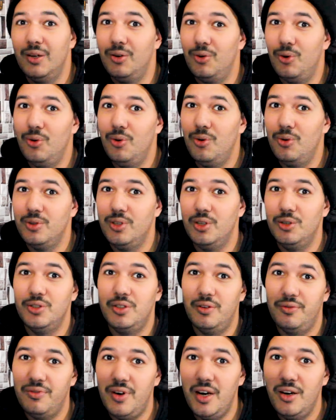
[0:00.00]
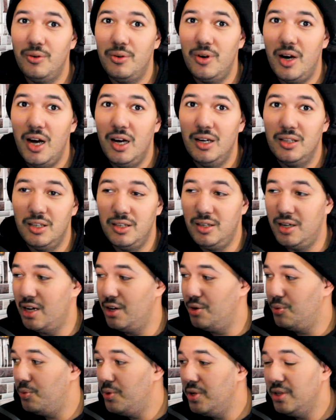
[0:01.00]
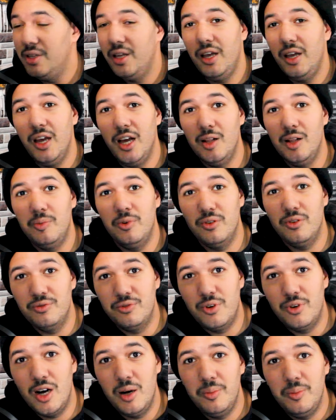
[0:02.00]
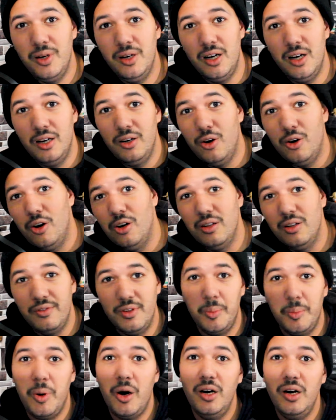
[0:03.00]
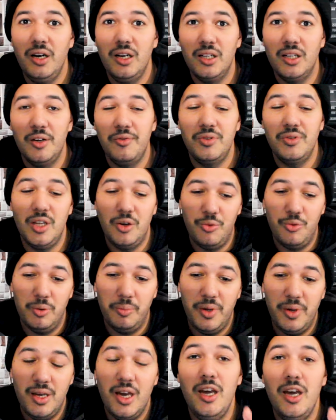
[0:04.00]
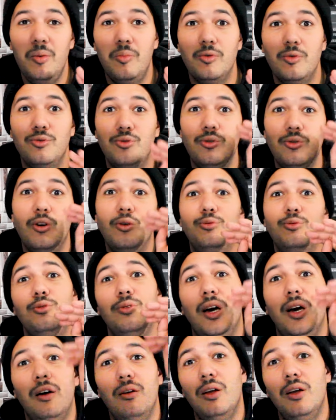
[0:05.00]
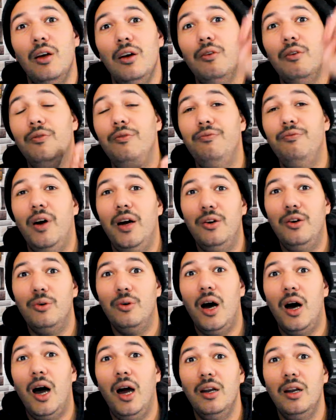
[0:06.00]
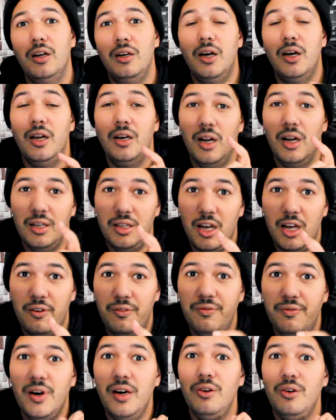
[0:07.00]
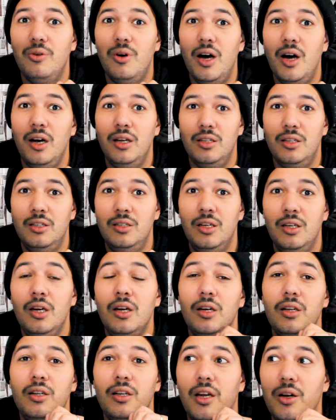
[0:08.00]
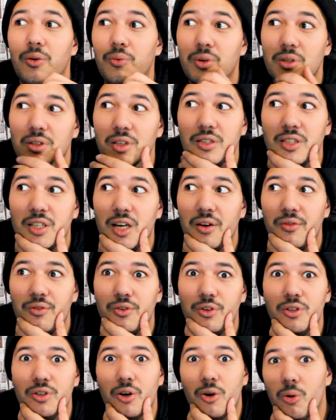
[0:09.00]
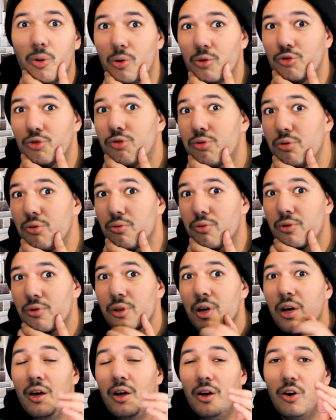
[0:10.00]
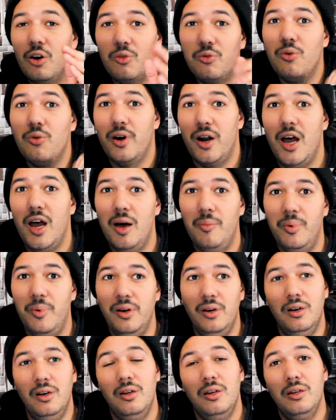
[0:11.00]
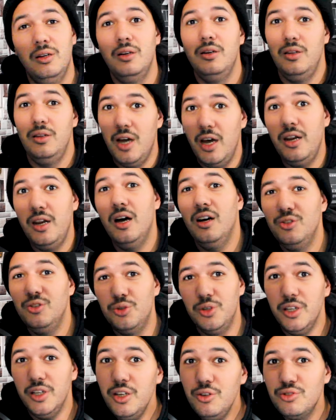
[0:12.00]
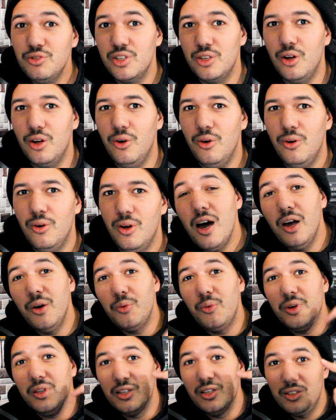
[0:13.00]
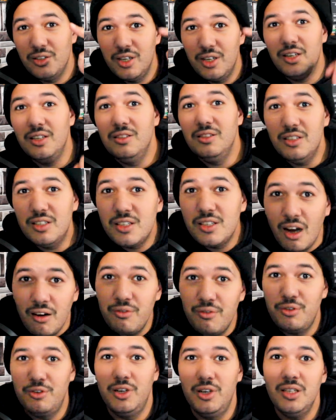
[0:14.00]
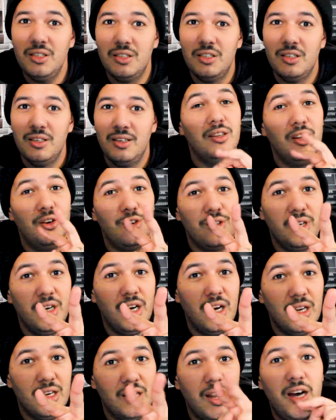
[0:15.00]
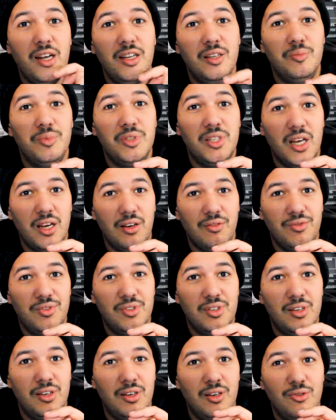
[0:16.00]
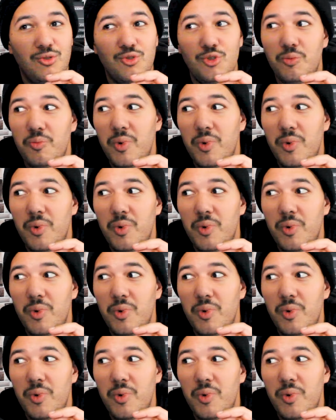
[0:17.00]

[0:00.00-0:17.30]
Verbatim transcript: that, oh, there's a final island, and with the help of Robin and all of the Poneglyphs, they will be able to go to that final island. And at that final island, they will discover the whole truth of what happened 900 years ago. And when they're going to discover it, they're going to ally themselves to